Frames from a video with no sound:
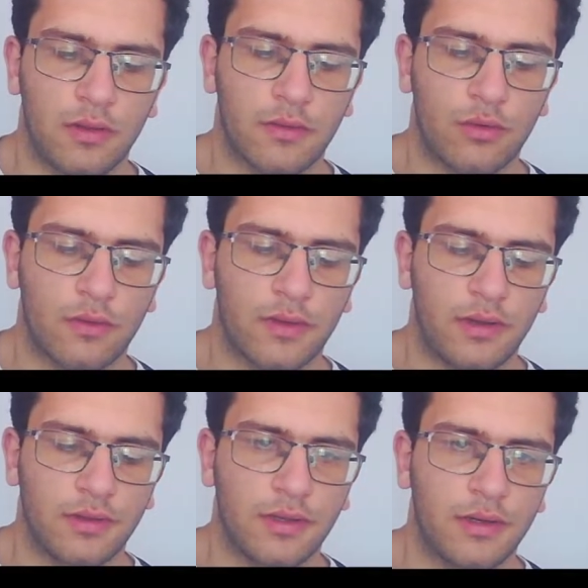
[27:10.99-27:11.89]
These rooks
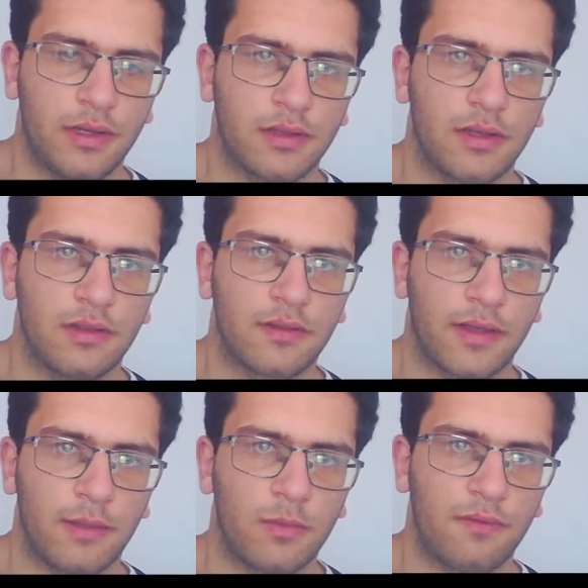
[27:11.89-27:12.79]
aren't
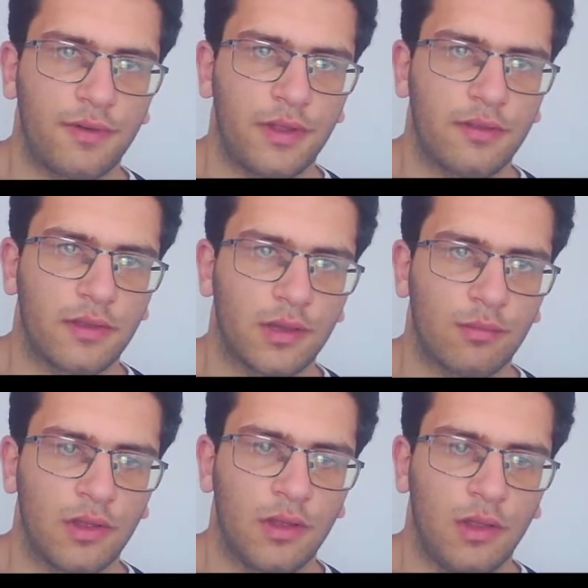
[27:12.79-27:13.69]
connected, I'm afraid
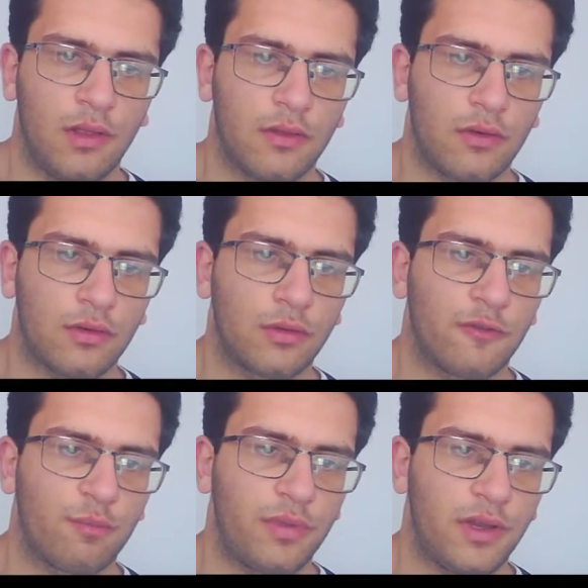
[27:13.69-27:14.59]
some sort
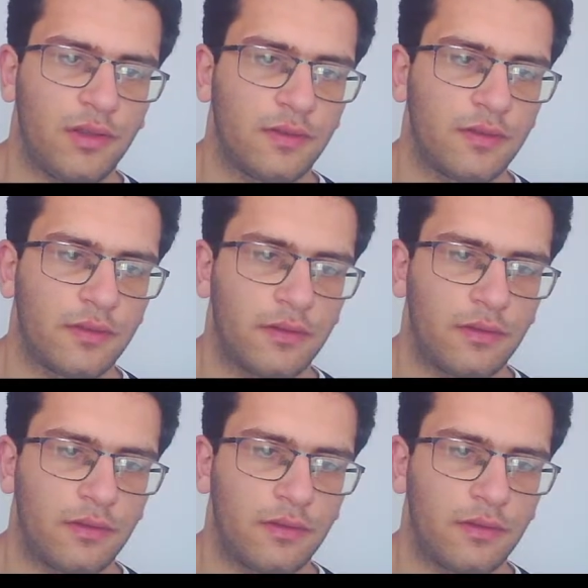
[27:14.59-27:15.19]
of pin, and,